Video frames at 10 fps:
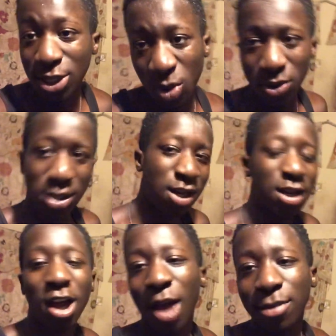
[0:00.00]
till people say in the
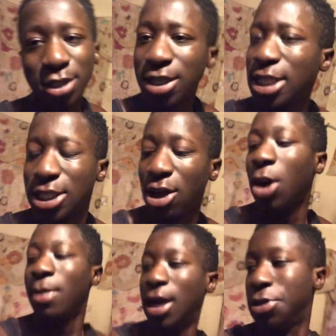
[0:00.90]
comments and they talk
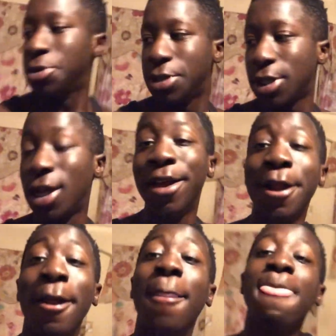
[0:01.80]
about it, you know what I'm saying?
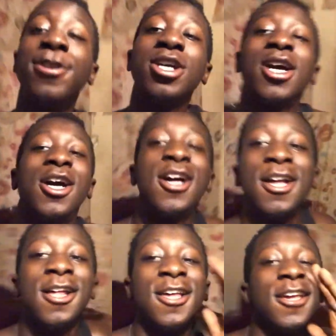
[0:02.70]
So,
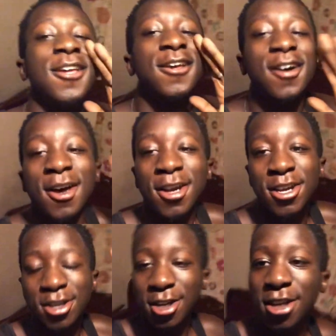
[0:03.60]
yeah,
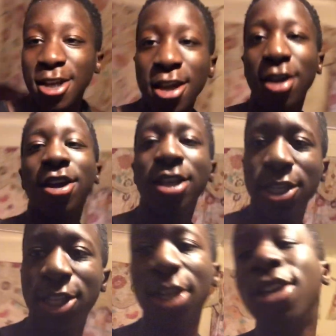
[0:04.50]
you dig. Still